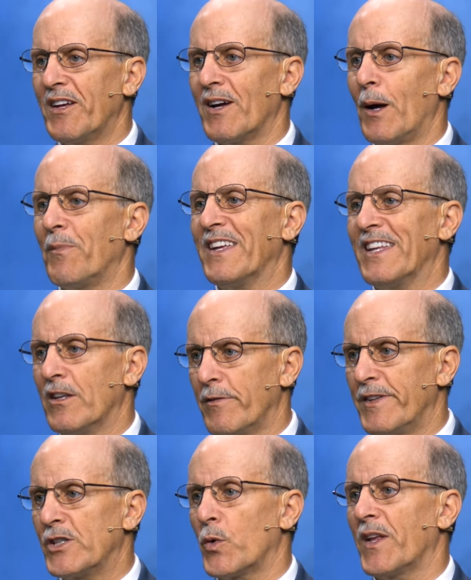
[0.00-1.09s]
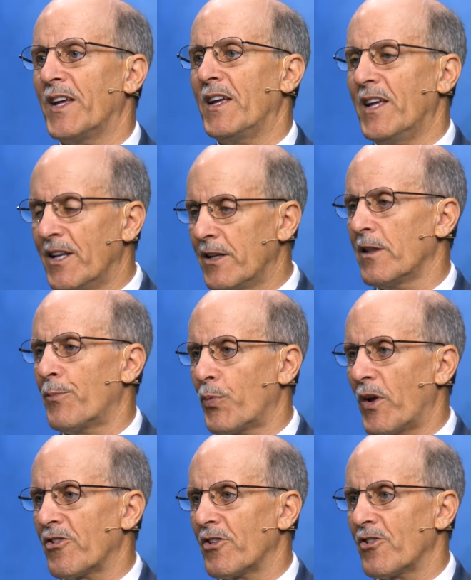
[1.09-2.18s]
come individually into the
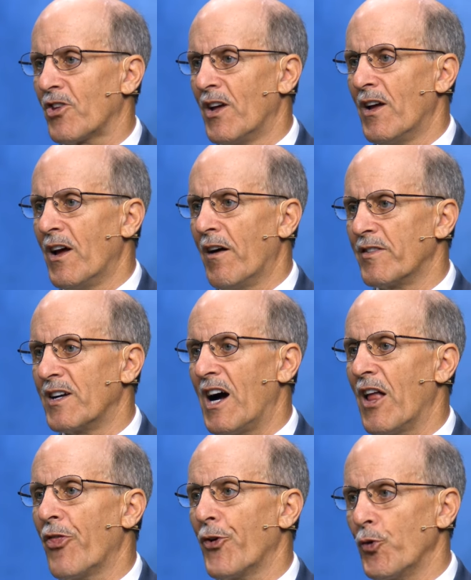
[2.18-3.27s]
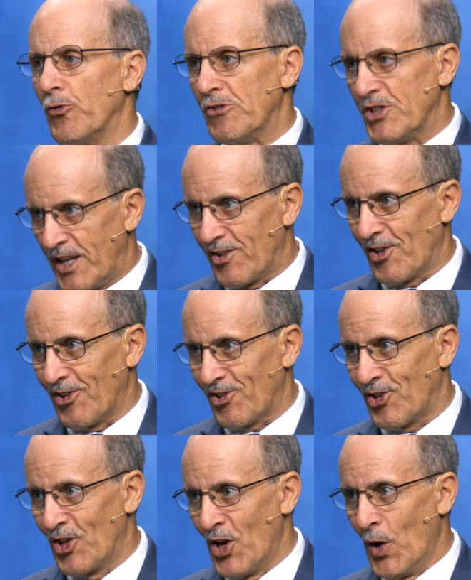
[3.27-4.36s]
presence of God through Jesus.